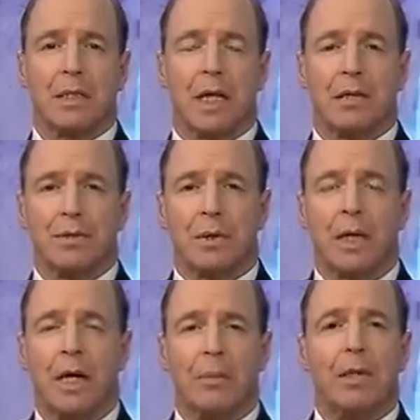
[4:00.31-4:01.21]
country.
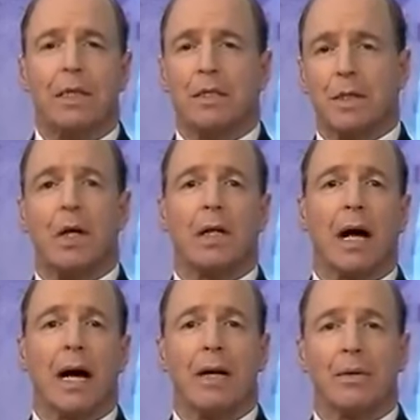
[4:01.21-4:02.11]
We saw
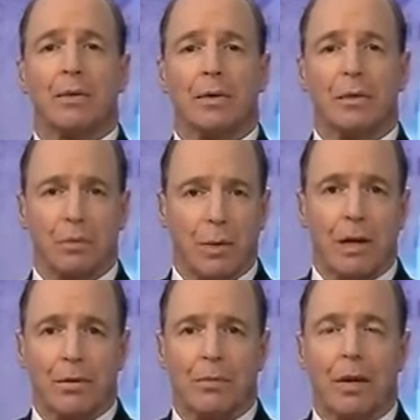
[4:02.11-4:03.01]
how, you
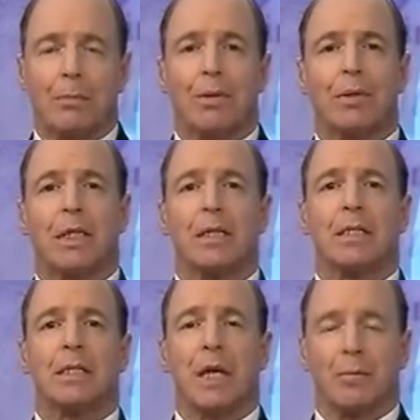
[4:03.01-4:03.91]
well remember, in
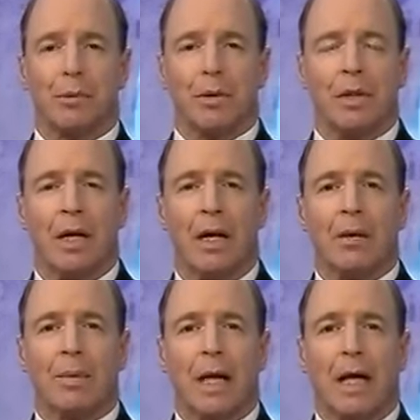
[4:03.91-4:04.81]
December,
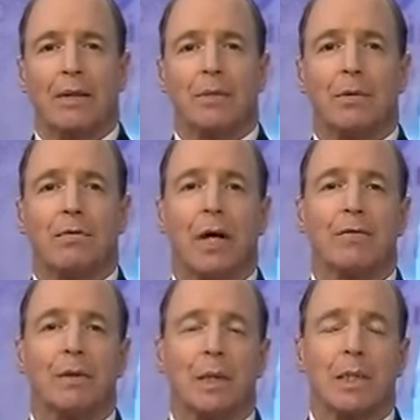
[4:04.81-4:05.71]
we had the
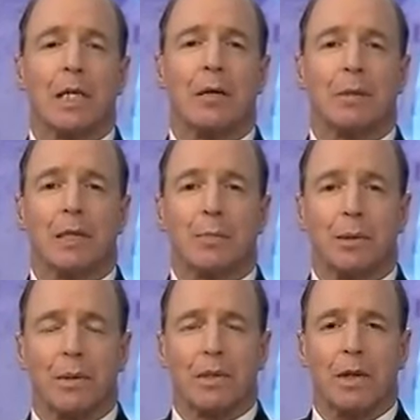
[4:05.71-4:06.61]
Reviving the Islamic
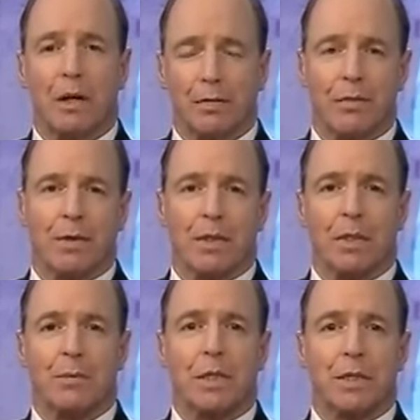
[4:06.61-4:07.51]
Spirit
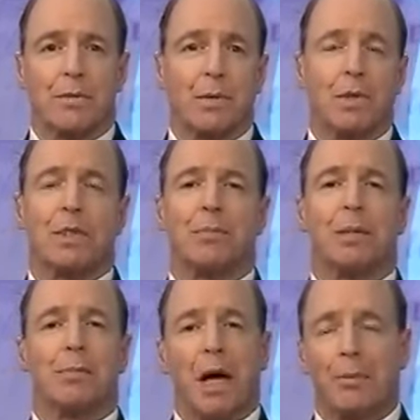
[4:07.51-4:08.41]
conference, which of course had
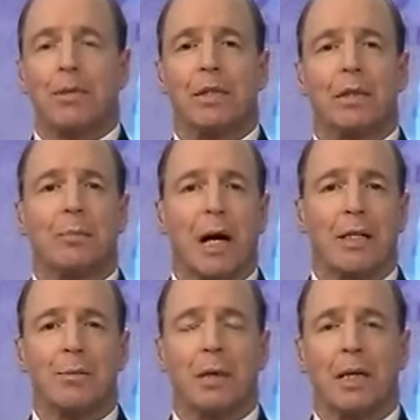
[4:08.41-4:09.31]
been peppered in the
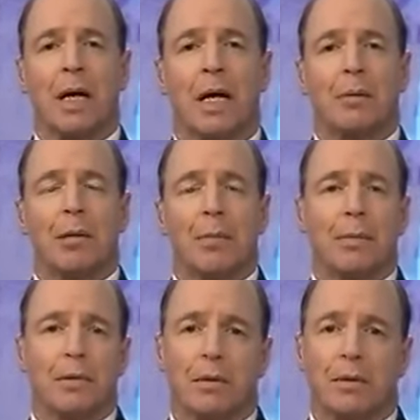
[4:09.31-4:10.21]
past by
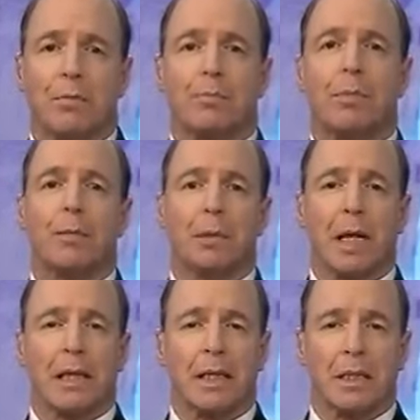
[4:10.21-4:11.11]
people who'd be
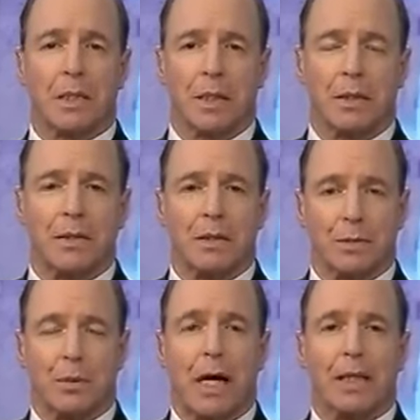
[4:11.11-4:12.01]
politely considered
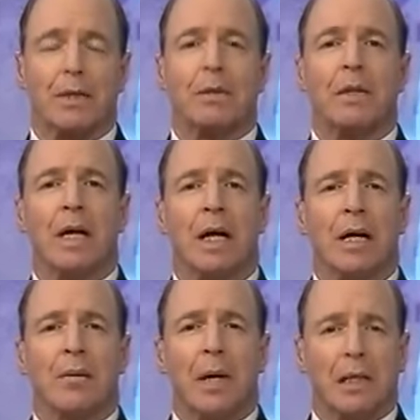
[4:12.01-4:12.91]
as radical.
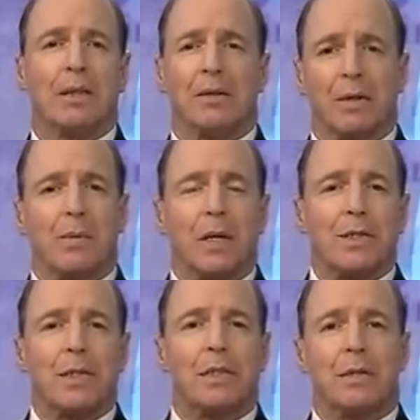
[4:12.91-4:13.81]
Well, the
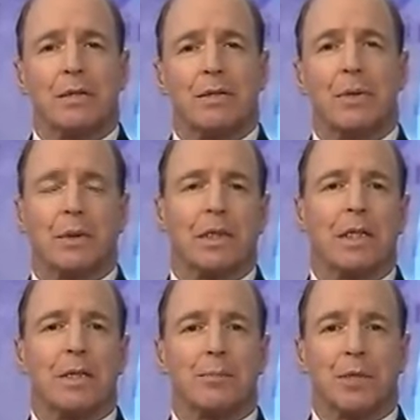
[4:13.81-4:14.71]
question
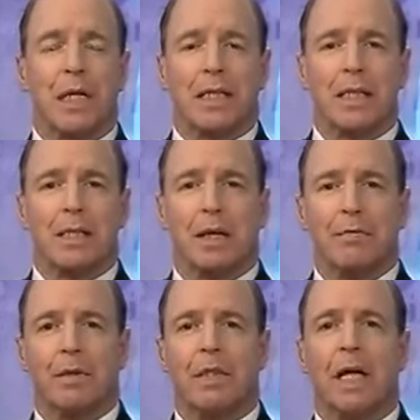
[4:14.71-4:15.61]
surely is presenting
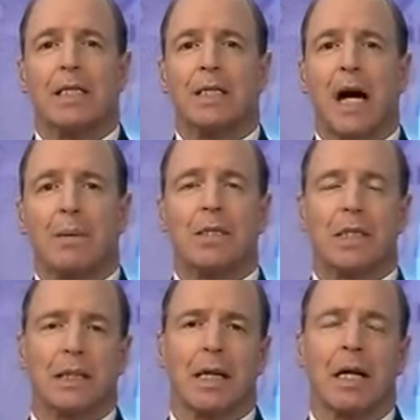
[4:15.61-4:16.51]
itself to Canadians. How is
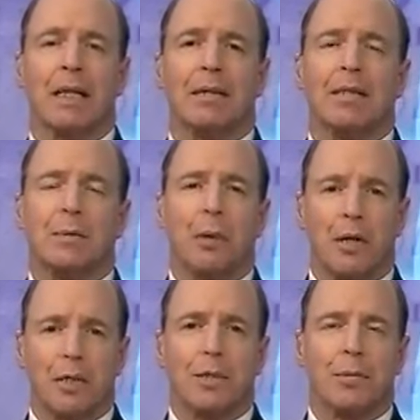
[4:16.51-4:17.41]
it that it's
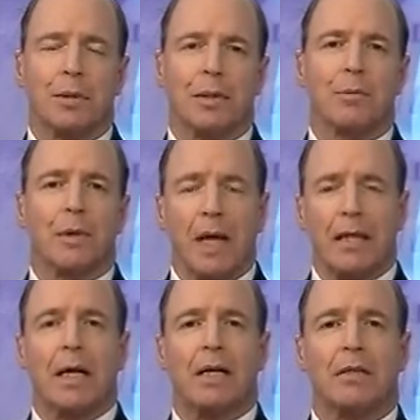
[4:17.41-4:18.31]
possible, with
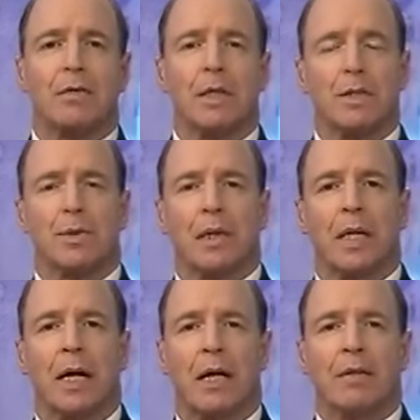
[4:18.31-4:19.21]
that kind of
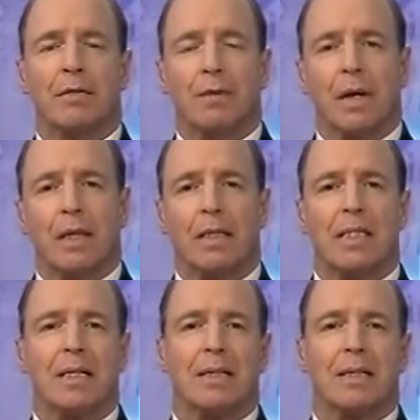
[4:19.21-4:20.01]
history, to find